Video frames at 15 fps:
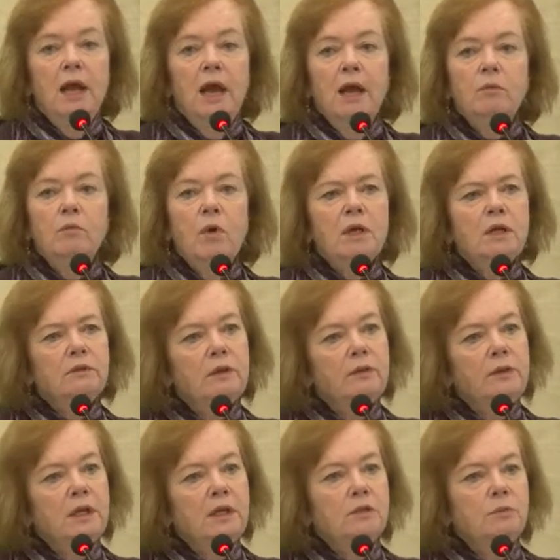And one of the
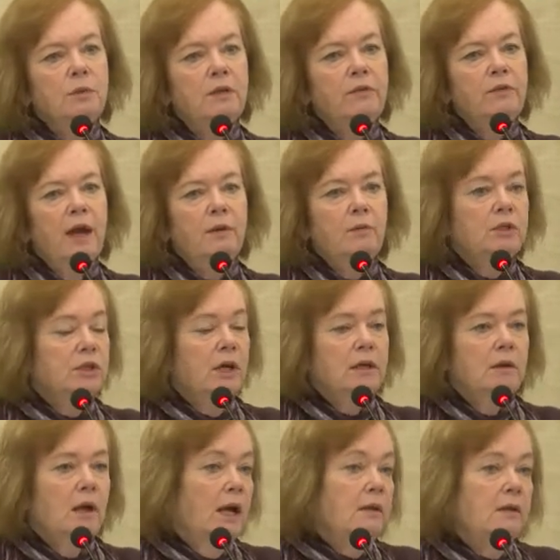things we find, which
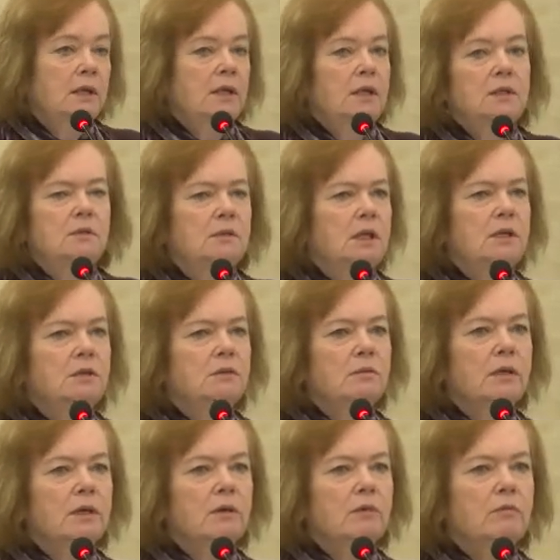I think is
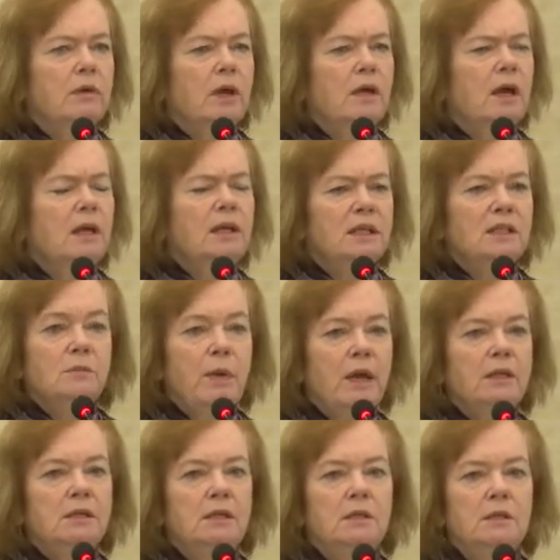
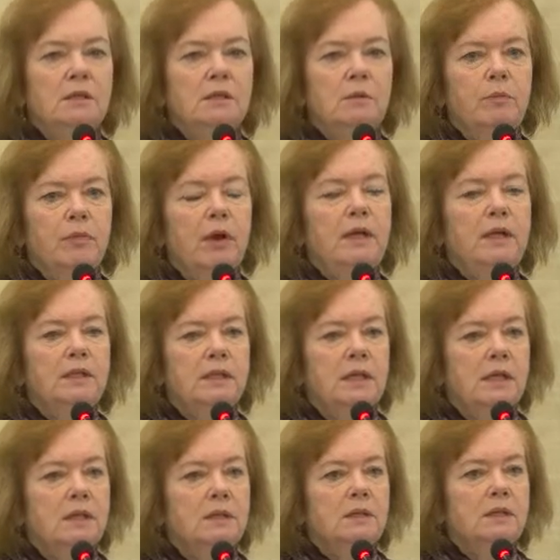unexpected and
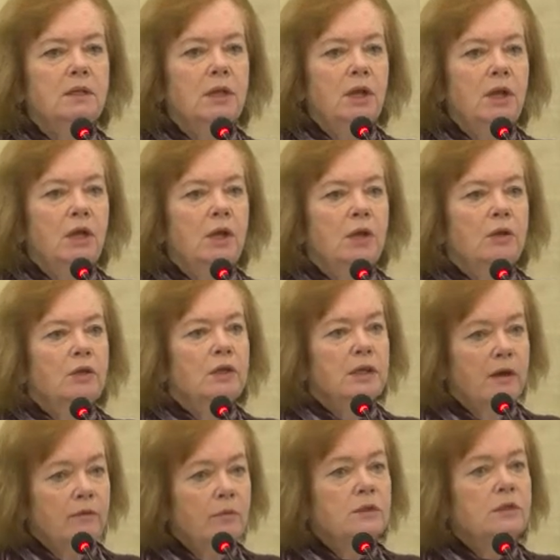surprising, is that the
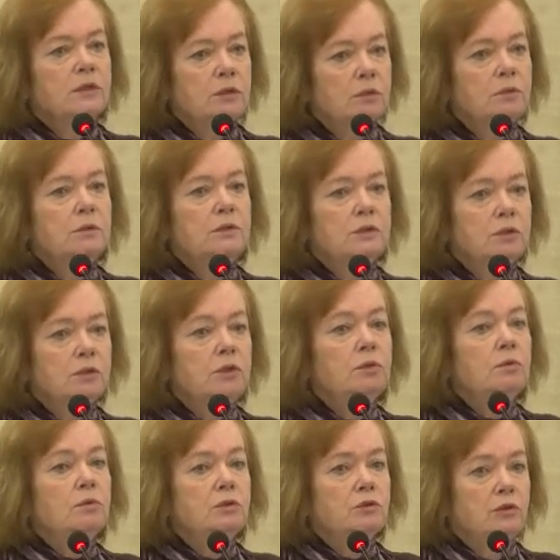government schools
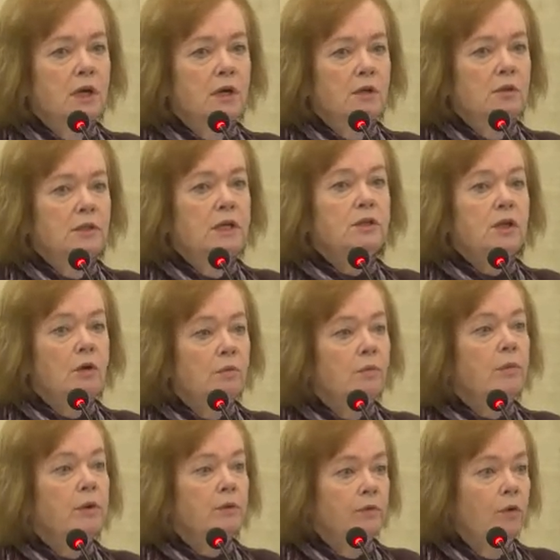do struggle. They
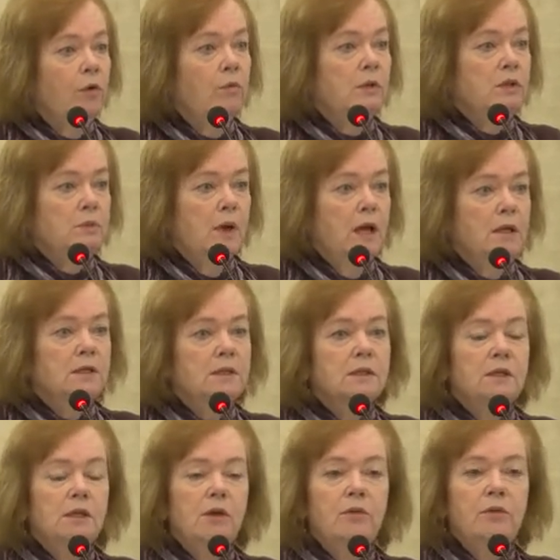don't perform as well as
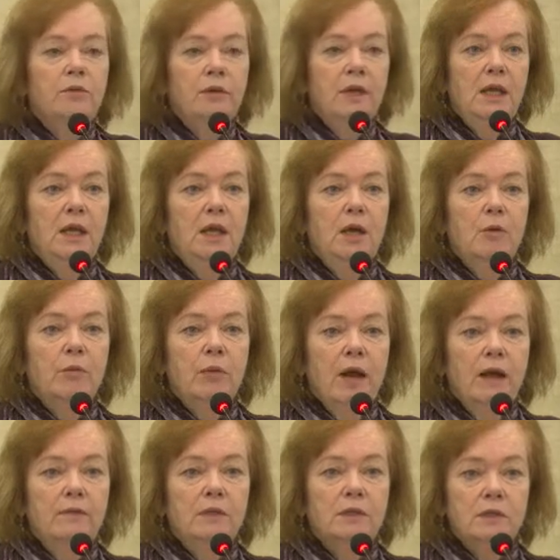the low-fee
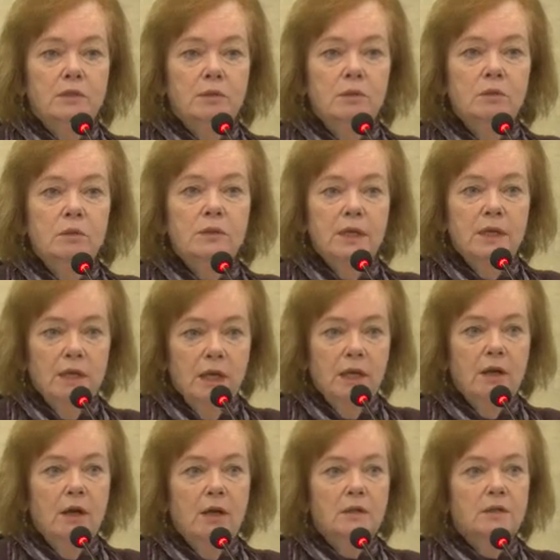private schools in
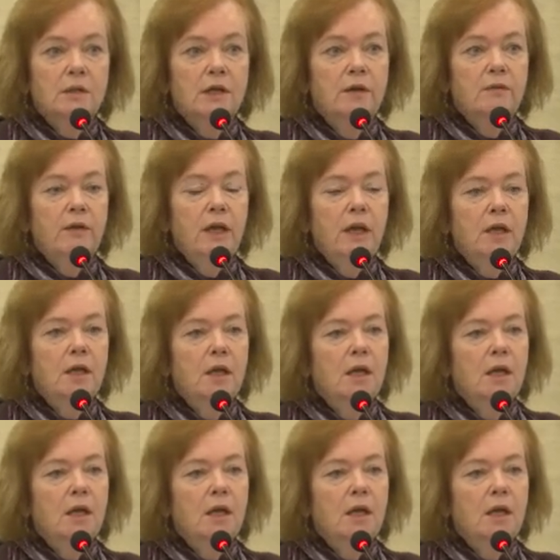our survey.